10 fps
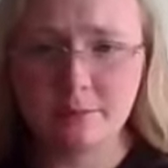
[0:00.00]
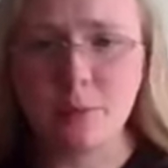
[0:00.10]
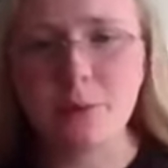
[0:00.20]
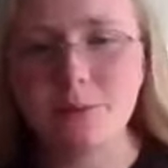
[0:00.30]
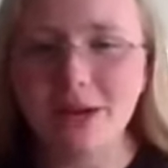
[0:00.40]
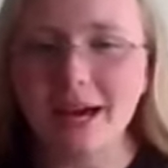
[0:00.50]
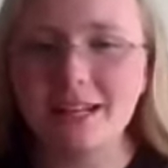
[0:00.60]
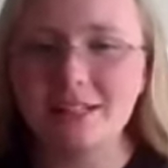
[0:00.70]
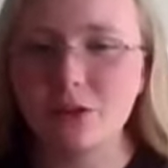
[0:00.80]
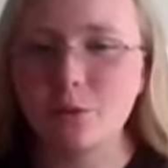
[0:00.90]
But when we add
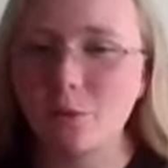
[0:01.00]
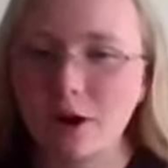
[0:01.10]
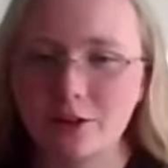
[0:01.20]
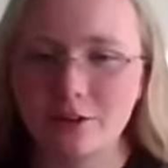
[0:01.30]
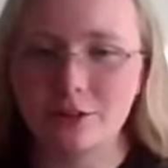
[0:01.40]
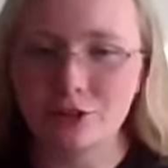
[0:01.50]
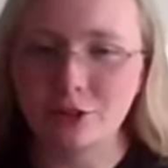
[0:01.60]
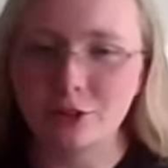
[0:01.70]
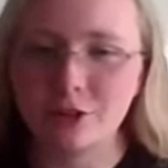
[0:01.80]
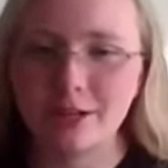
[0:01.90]
it to the water and
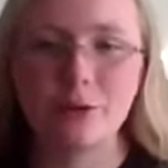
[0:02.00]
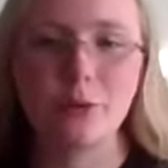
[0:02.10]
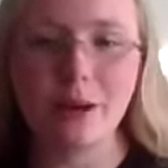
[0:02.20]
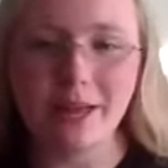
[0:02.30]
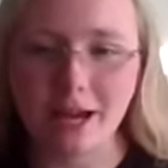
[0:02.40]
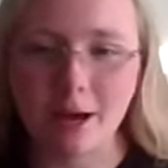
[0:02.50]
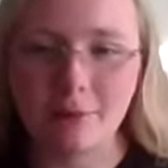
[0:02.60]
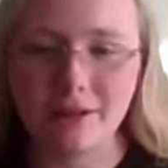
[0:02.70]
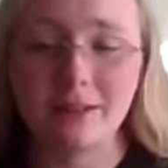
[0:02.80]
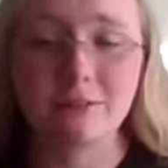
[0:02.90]
sugar, it'll wake up
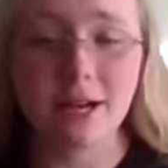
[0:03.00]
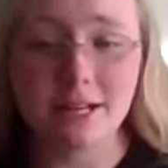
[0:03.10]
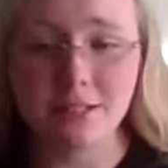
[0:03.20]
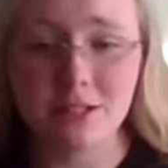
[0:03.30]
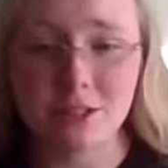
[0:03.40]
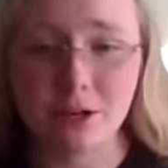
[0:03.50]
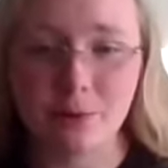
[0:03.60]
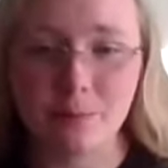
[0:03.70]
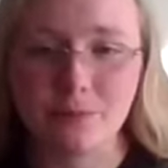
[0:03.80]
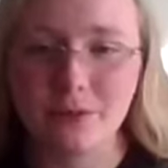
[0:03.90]
and then rise our
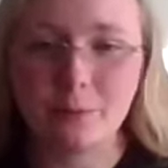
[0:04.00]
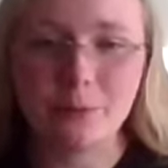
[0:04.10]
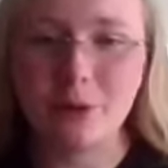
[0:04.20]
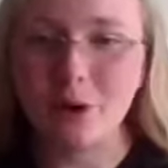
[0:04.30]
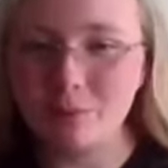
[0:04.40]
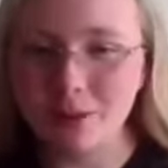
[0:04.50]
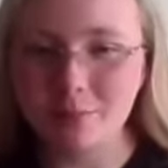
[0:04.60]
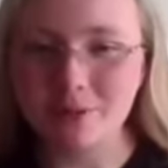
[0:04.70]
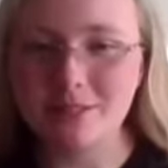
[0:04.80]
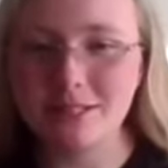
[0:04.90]
dough, and we will all be
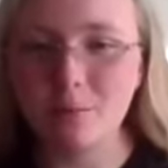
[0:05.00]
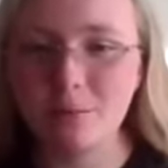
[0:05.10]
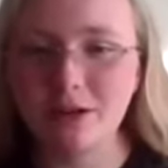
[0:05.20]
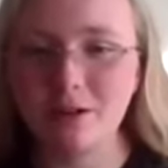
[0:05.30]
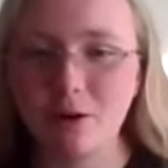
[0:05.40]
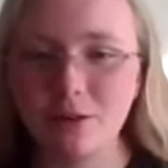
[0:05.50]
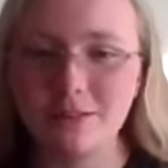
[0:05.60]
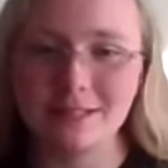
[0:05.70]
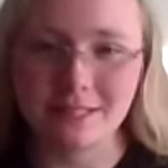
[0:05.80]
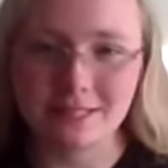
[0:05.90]
able to celebrate all
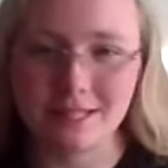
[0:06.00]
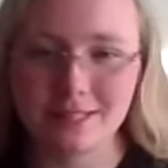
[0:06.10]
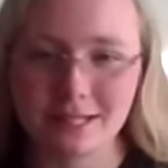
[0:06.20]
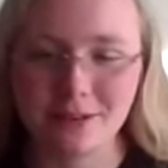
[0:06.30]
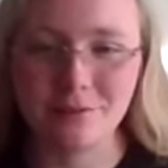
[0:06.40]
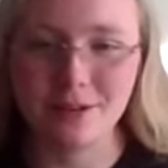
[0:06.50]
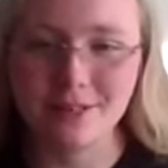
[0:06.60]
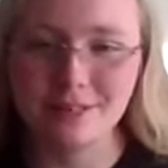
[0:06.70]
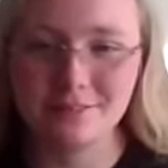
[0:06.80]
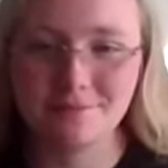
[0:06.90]
that the yeast has done for
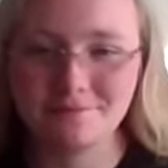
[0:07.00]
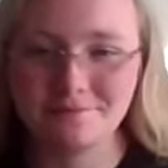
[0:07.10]
us.